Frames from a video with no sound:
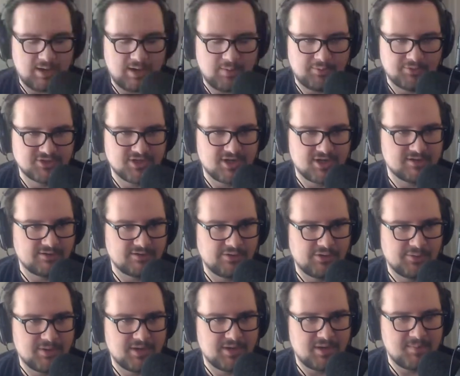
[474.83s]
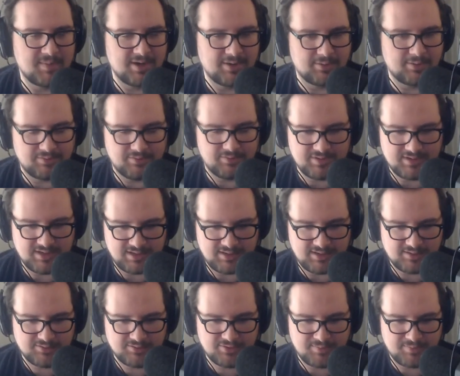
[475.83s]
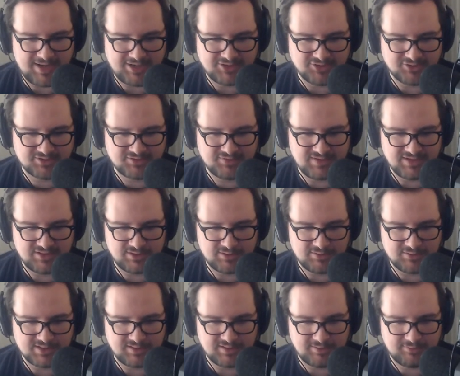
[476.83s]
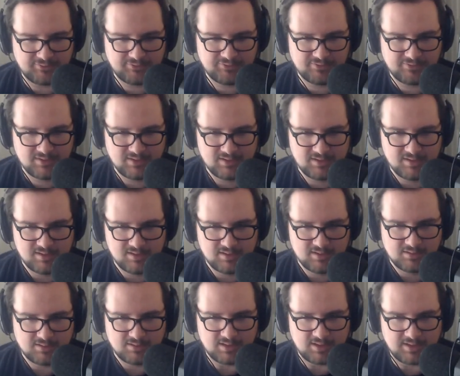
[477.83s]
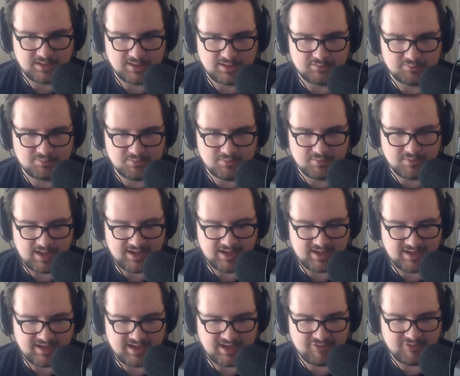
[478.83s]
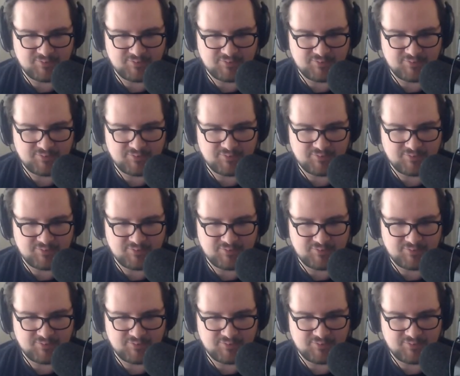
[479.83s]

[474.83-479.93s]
will talk a little bit about the metrics v2 stuff. I have